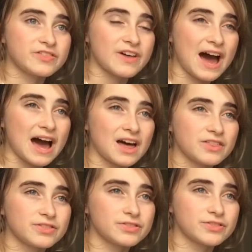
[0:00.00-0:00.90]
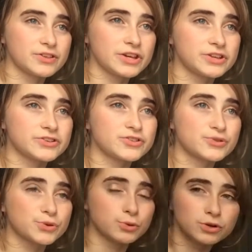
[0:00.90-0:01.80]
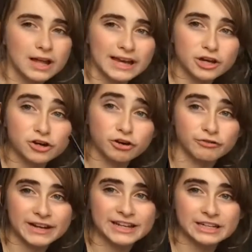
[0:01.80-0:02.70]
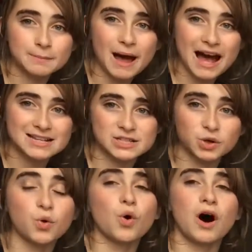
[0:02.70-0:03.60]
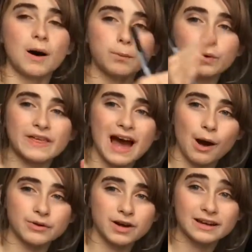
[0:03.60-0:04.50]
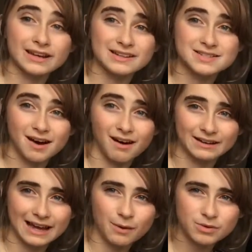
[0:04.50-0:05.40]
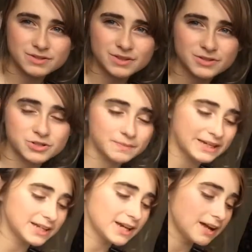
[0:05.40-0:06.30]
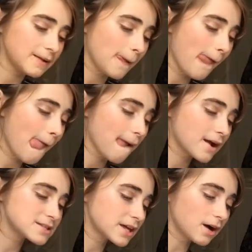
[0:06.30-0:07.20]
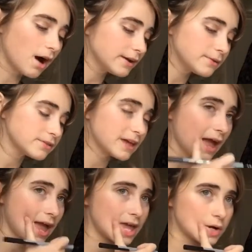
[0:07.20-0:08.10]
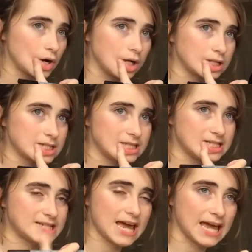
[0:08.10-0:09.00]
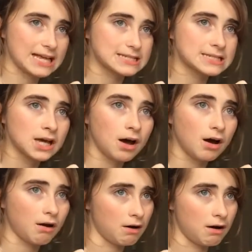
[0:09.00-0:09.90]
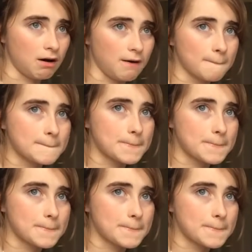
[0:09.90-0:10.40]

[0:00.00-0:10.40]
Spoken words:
that the school like curriculum hasn't caught up with how young kids are now on social media, because like I don't think 8-year-olds these days are